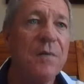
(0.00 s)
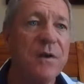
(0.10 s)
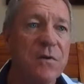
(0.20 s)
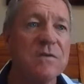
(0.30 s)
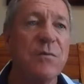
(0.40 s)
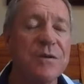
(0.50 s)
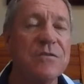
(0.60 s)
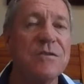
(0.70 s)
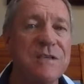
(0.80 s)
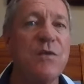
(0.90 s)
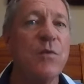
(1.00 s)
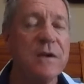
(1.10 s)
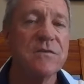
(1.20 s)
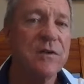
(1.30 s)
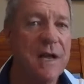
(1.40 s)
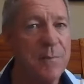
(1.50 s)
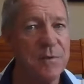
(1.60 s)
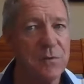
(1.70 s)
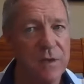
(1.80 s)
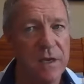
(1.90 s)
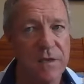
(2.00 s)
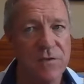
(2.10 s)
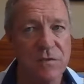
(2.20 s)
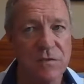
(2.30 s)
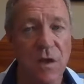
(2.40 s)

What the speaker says: because they want to see what is going to happen to the elections.